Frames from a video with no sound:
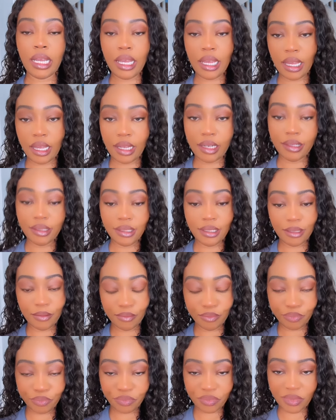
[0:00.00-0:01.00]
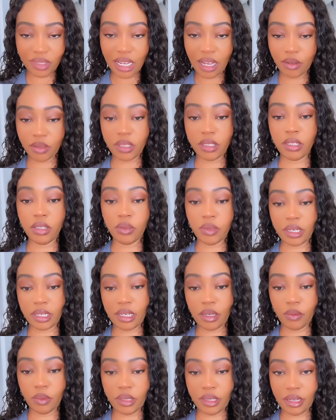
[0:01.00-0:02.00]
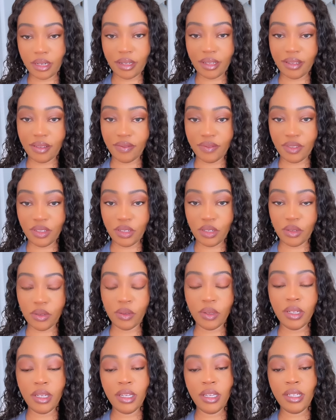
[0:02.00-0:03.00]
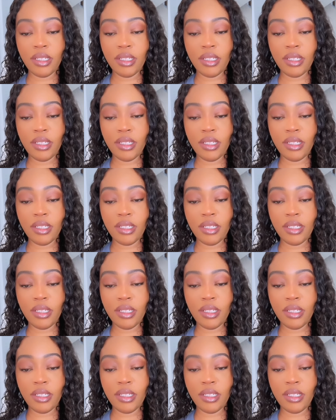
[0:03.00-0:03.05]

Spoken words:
And I'll see you again with another video.